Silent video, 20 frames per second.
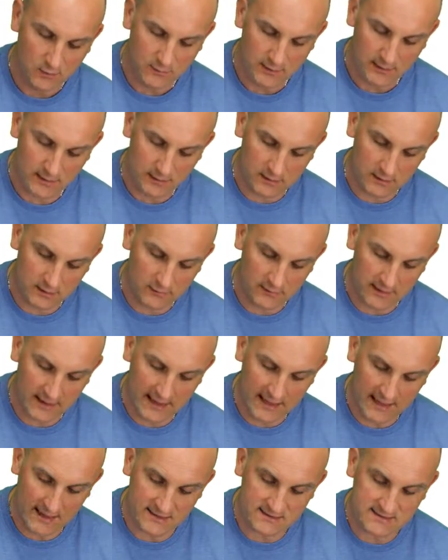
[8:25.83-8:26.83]
We now know
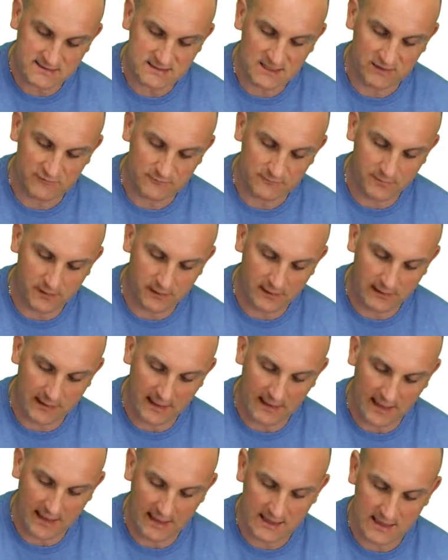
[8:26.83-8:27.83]
that X is given by
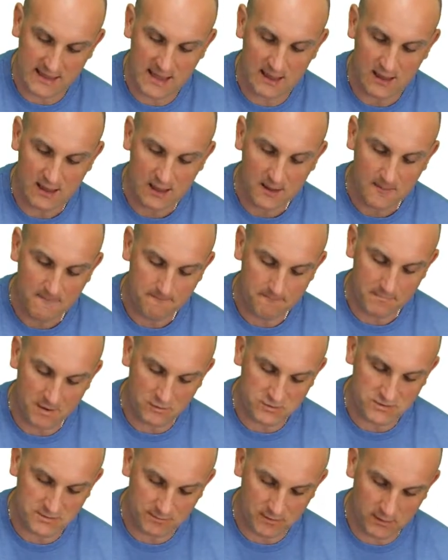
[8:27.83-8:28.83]
A
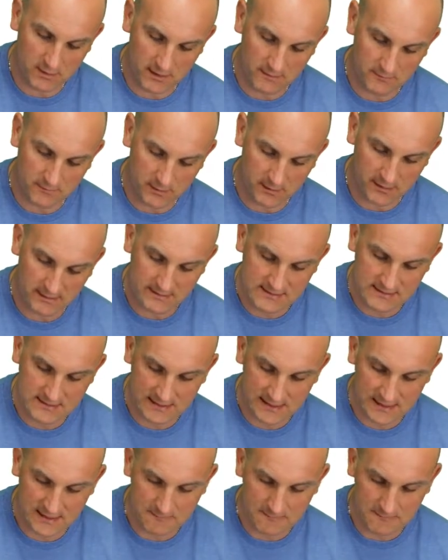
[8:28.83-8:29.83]
multiplied by
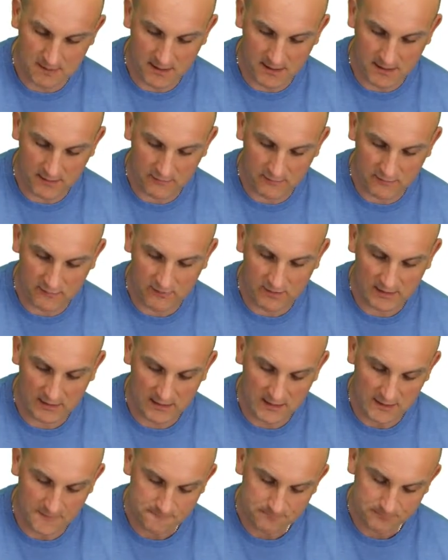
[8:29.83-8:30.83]
D minus
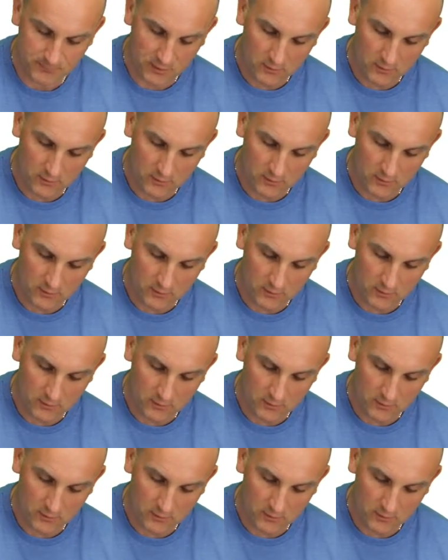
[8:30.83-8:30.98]
C,